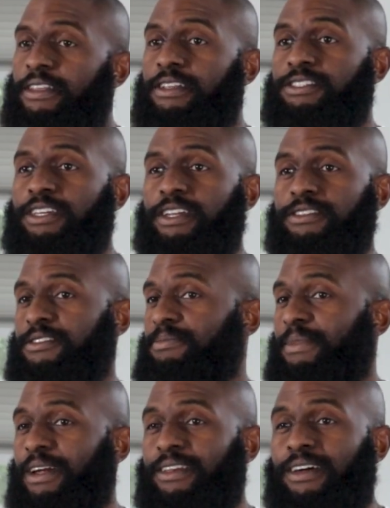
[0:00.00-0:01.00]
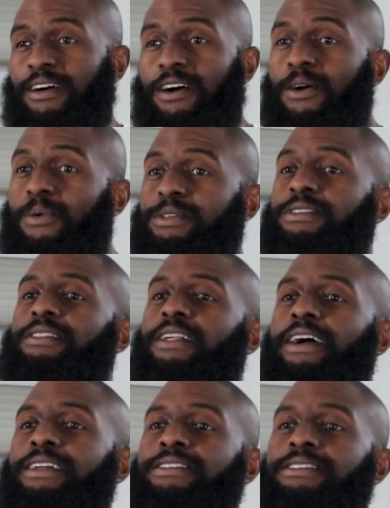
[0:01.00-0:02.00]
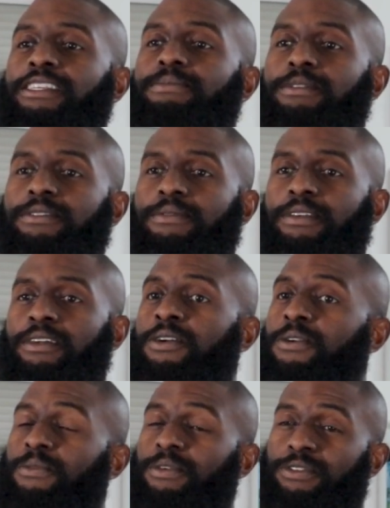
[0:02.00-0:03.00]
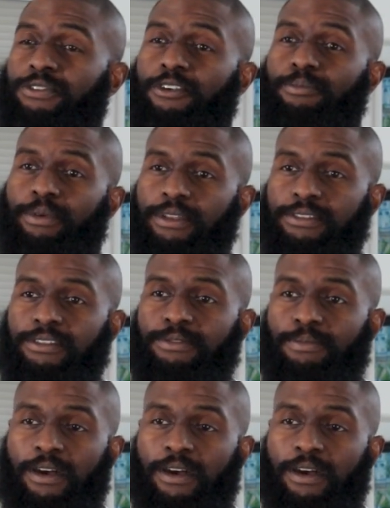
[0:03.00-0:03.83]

These changes might not always align seamlessly with your business